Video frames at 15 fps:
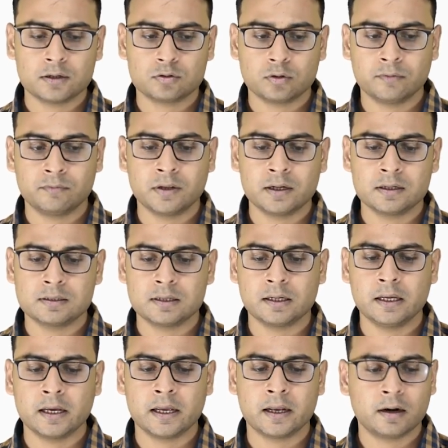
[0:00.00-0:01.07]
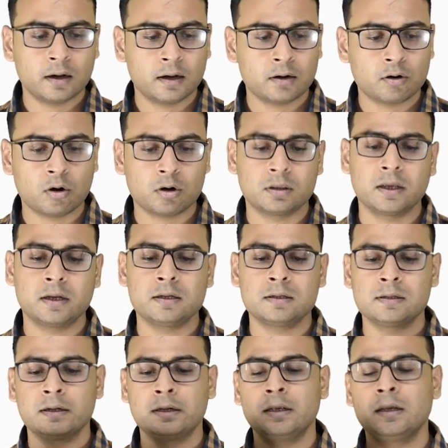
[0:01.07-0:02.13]
So if there is any error or there
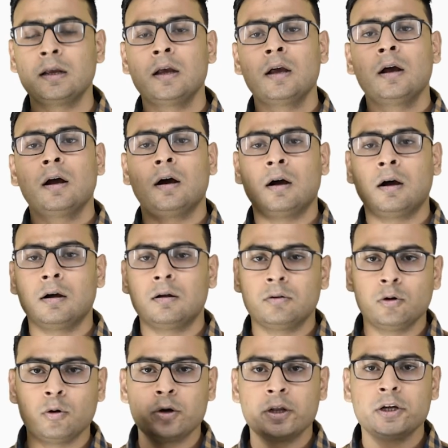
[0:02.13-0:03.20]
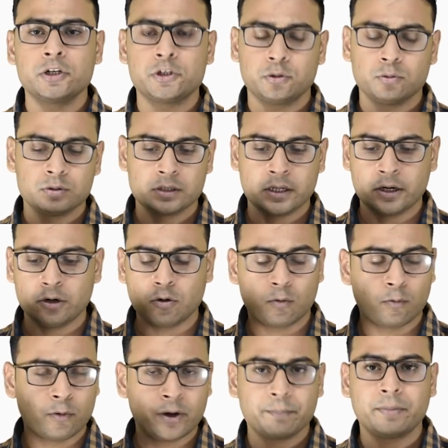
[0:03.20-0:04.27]
is any loading issues in
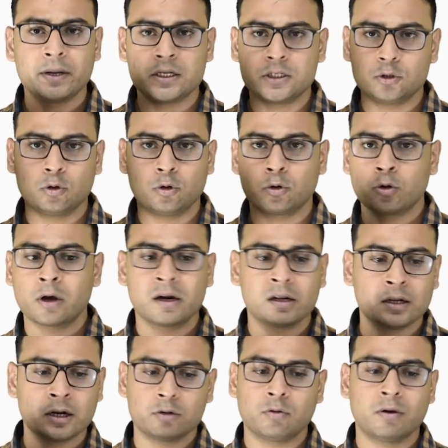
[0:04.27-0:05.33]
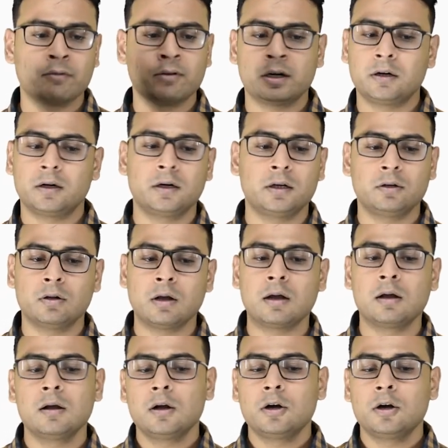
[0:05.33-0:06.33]
your web page, in your URL that you have entered in the